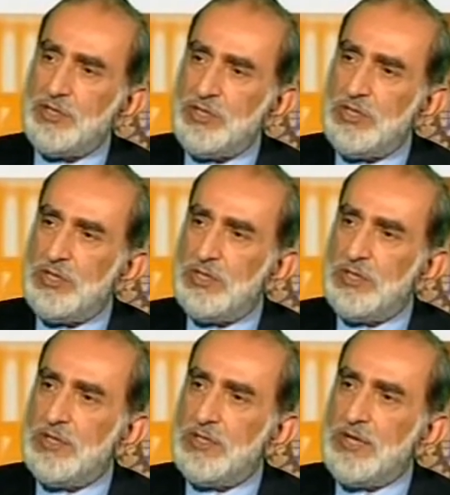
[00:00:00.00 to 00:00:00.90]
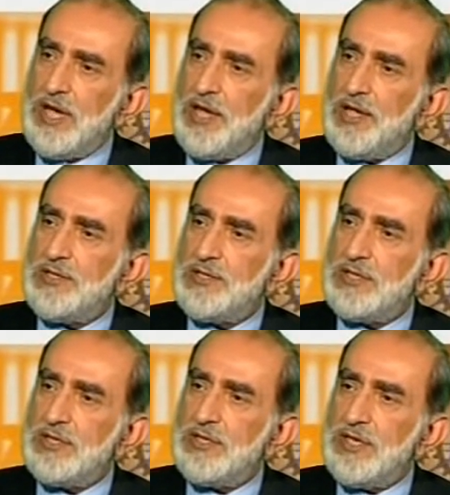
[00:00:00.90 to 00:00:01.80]
she
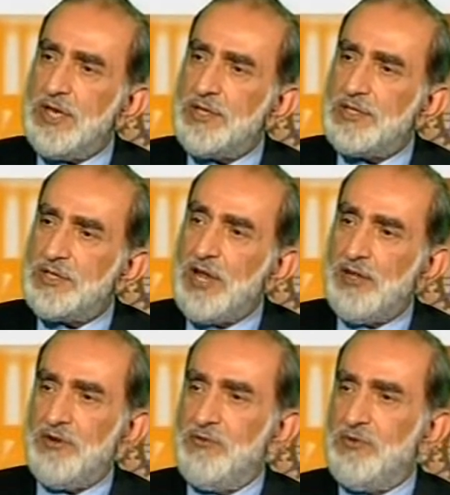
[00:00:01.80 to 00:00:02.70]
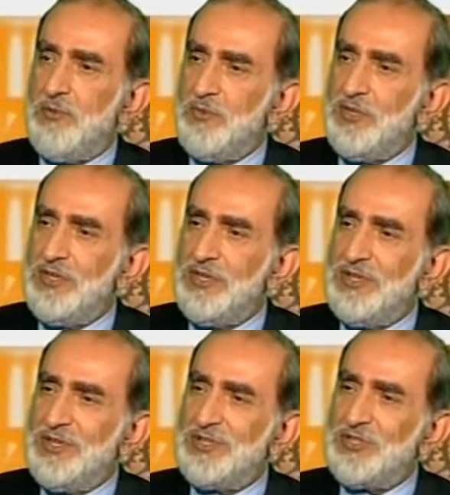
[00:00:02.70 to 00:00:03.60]
has a salary from the
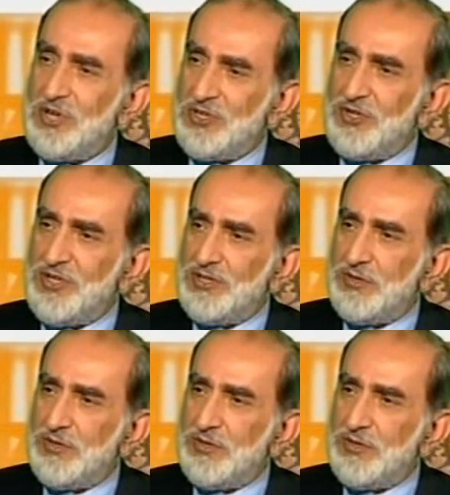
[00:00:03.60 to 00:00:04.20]
treasury.